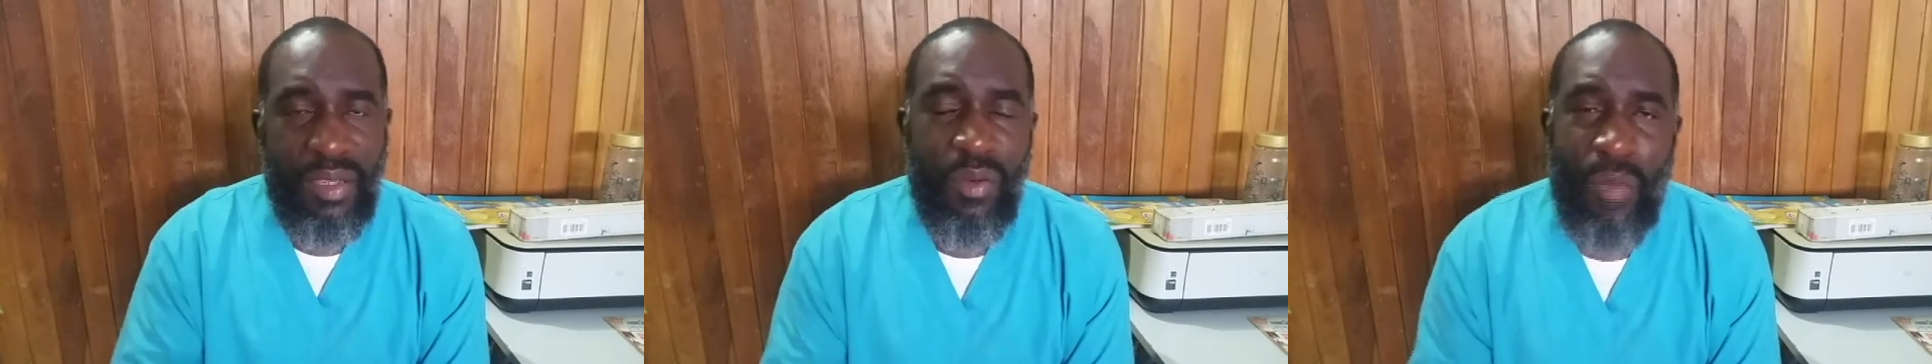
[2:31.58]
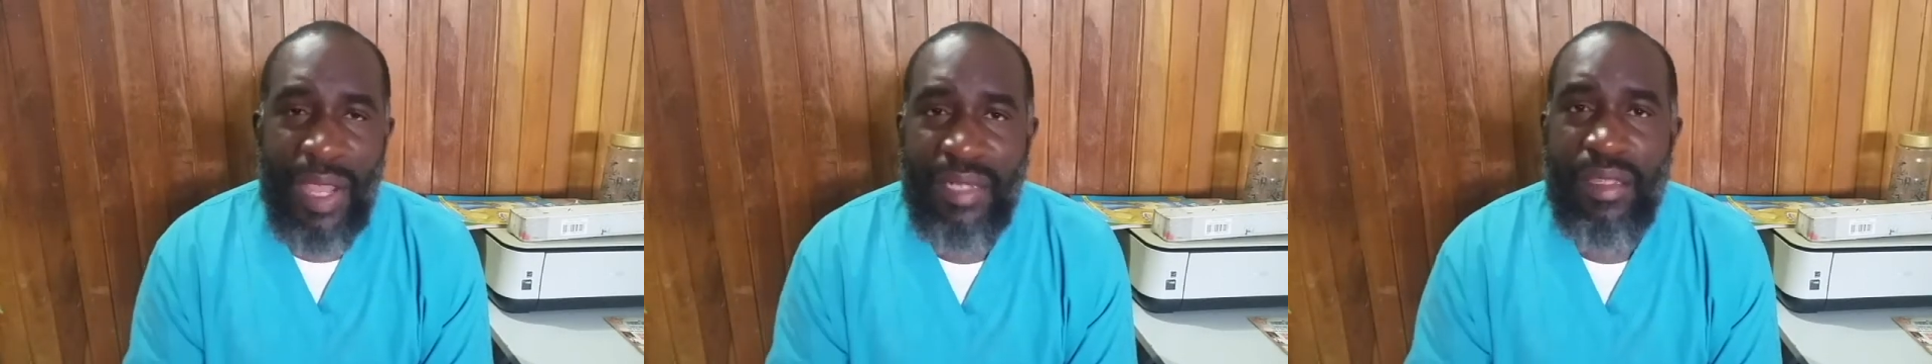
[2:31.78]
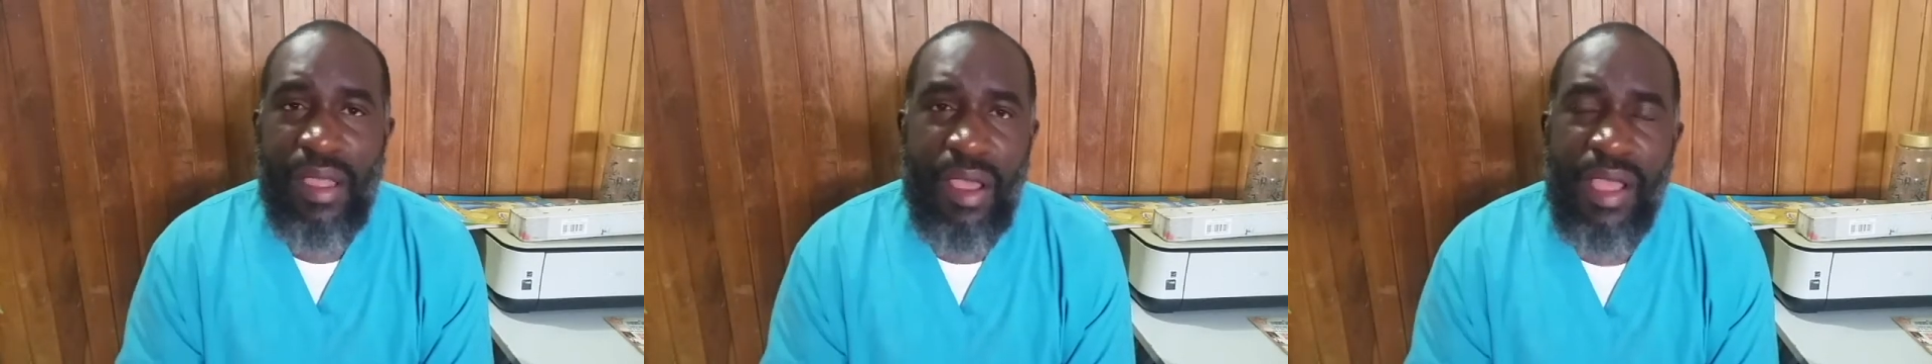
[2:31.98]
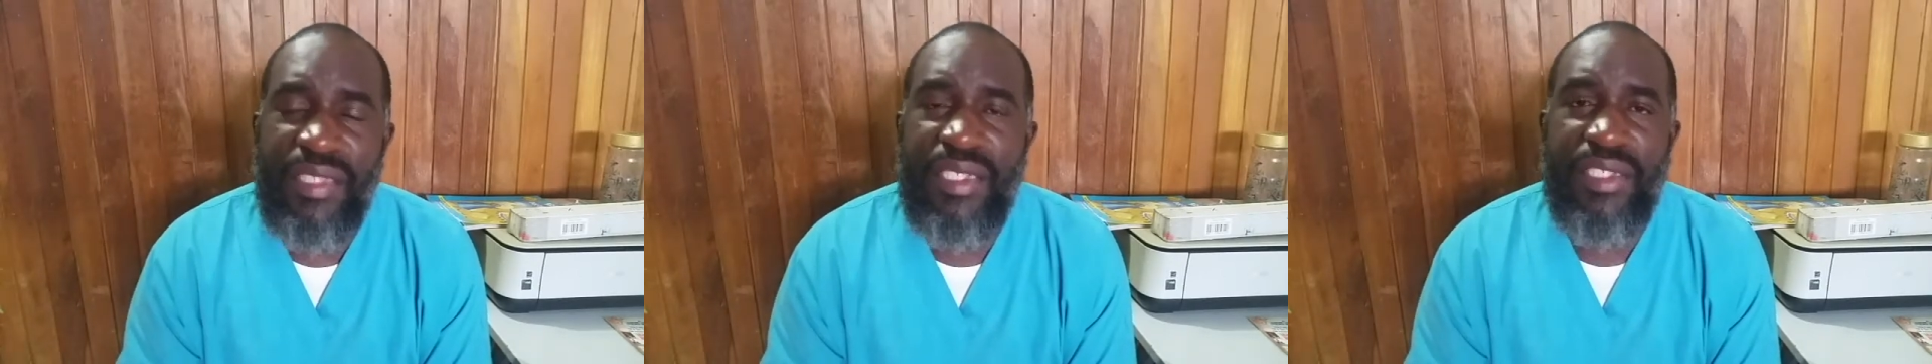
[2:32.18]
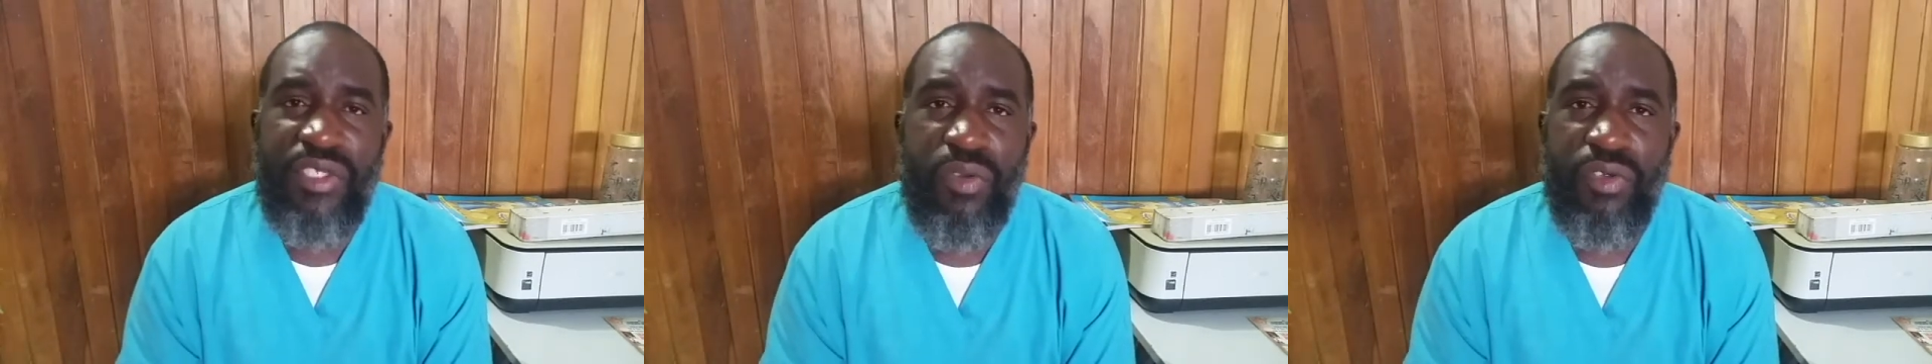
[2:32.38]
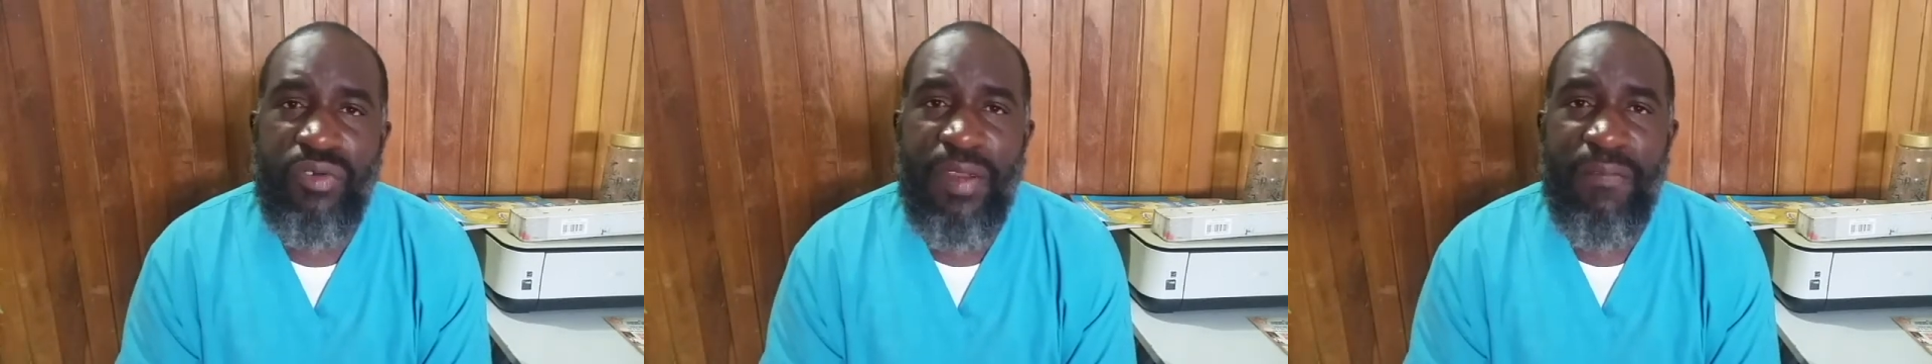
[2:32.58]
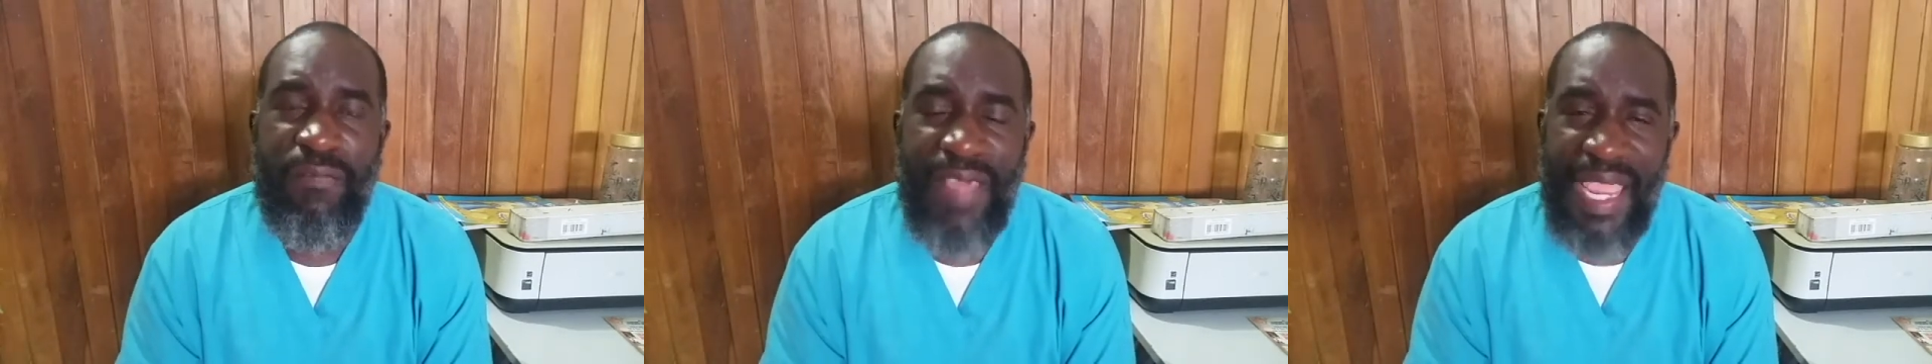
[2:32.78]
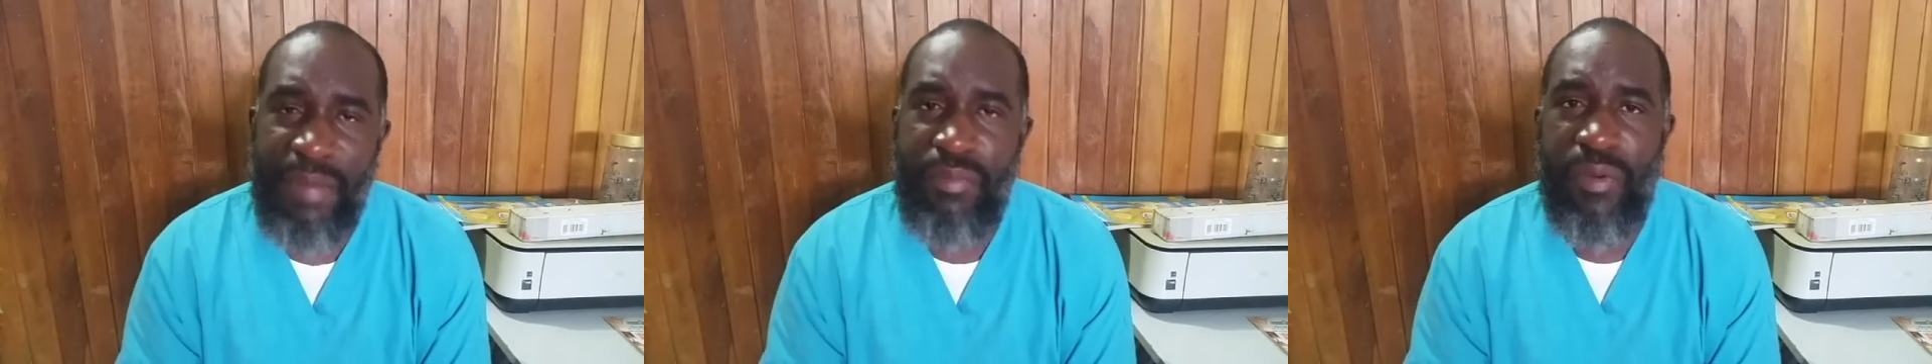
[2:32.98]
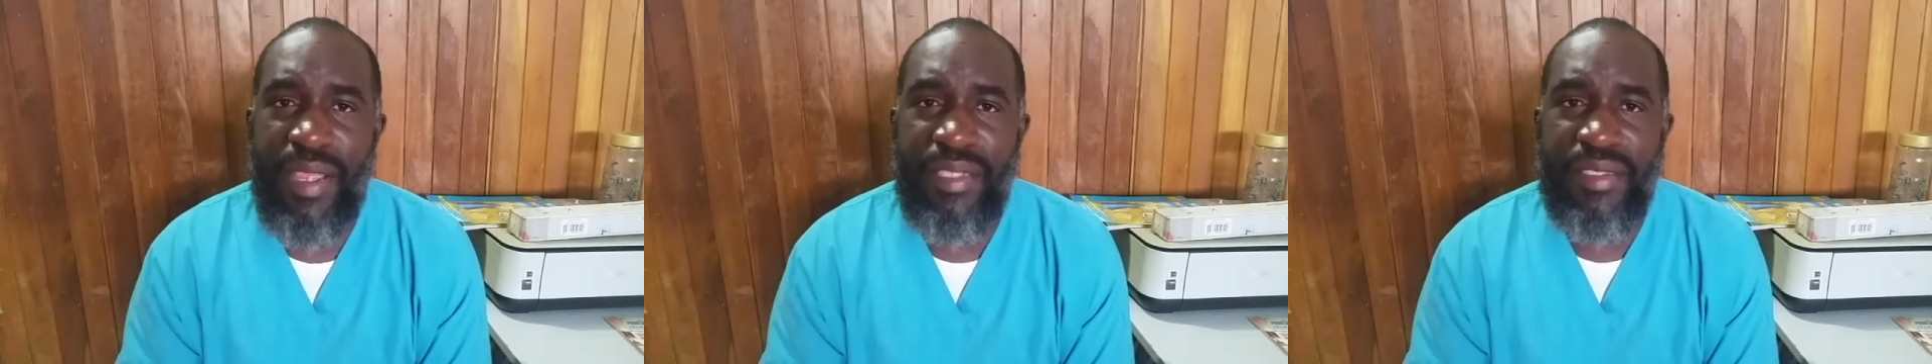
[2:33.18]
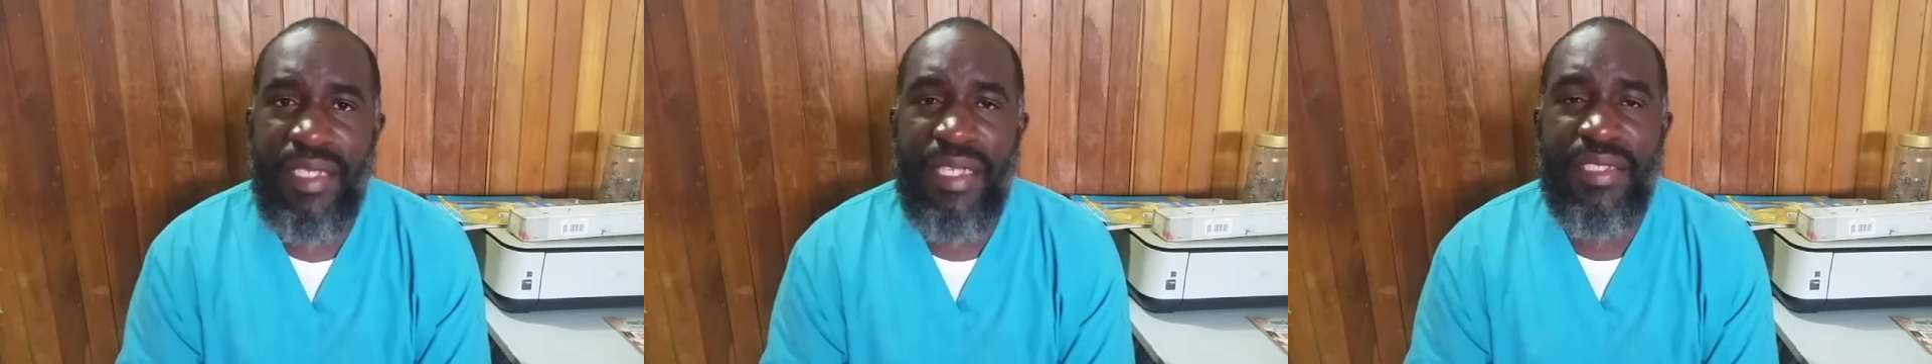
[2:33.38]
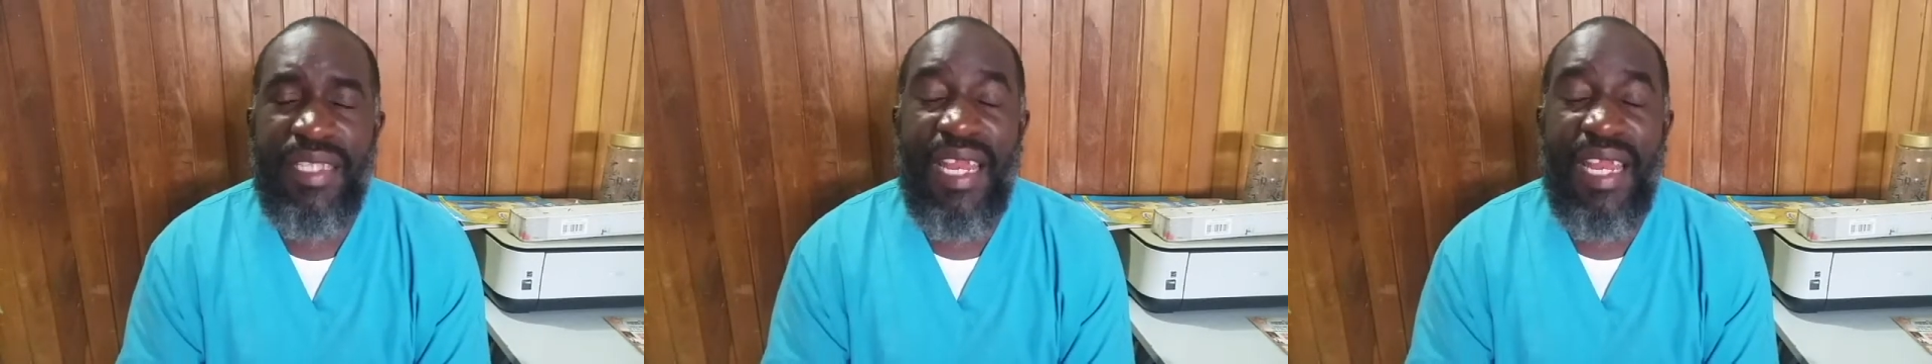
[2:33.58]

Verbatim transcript: what causes uterine fibroids is